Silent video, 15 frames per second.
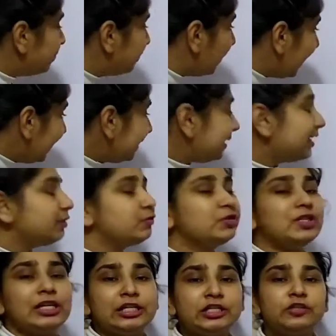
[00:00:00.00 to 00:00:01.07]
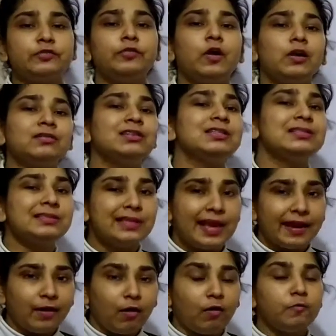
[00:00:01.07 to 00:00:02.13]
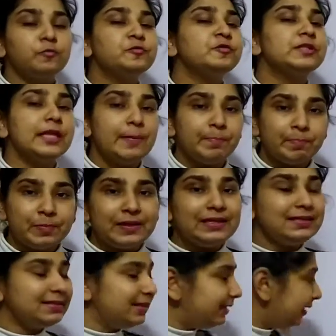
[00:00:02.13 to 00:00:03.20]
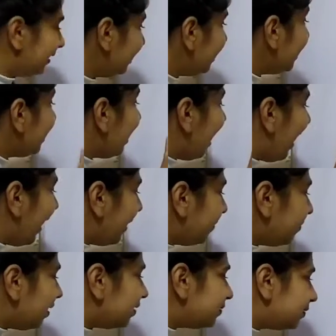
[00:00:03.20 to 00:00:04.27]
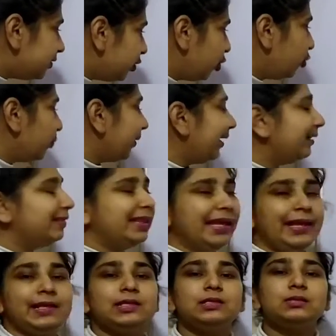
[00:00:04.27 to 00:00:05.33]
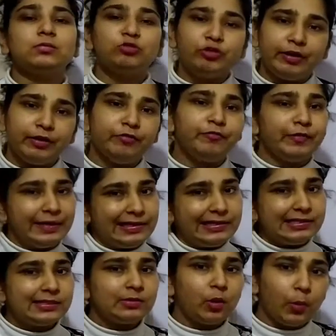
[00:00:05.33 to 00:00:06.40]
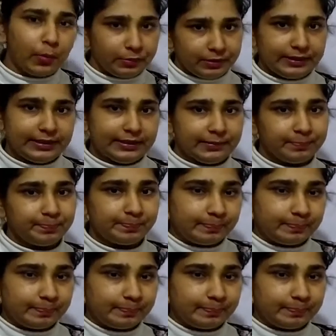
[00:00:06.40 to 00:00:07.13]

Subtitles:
but just for the sake of simplicity, I am assuming these three fields only.